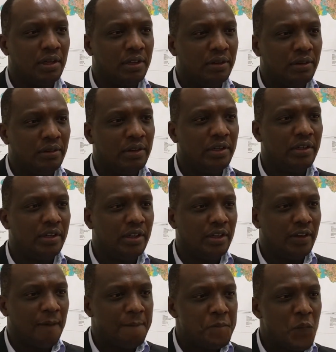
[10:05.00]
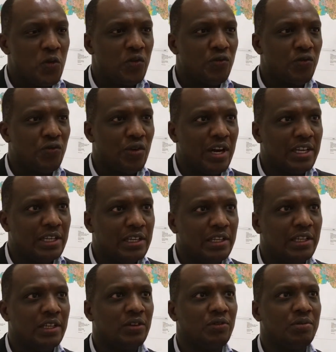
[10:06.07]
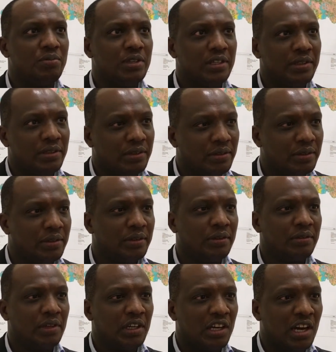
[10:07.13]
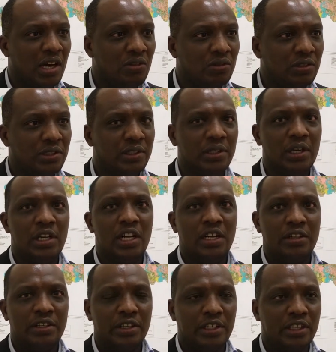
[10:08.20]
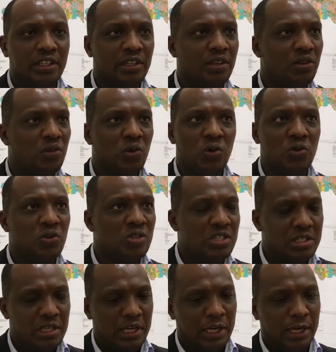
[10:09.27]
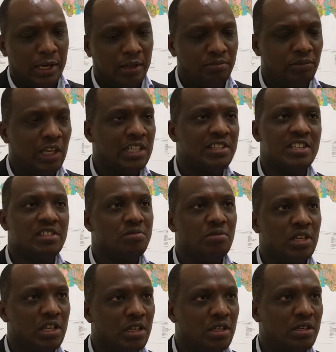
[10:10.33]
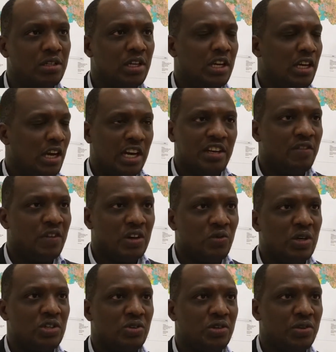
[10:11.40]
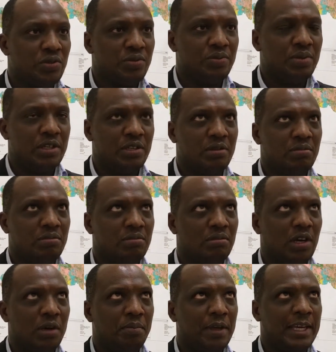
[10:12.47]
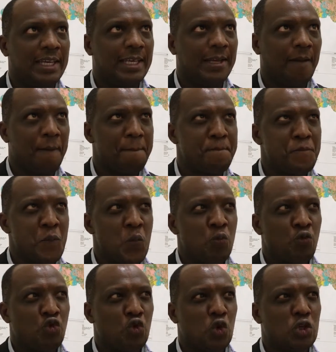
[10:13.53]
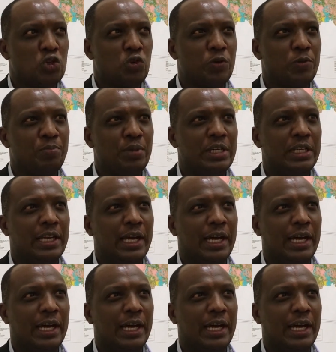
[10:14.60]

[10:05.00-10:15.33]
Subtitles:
really finding, we've been encountering through those assessment and evaluation we've been making. Also, we've been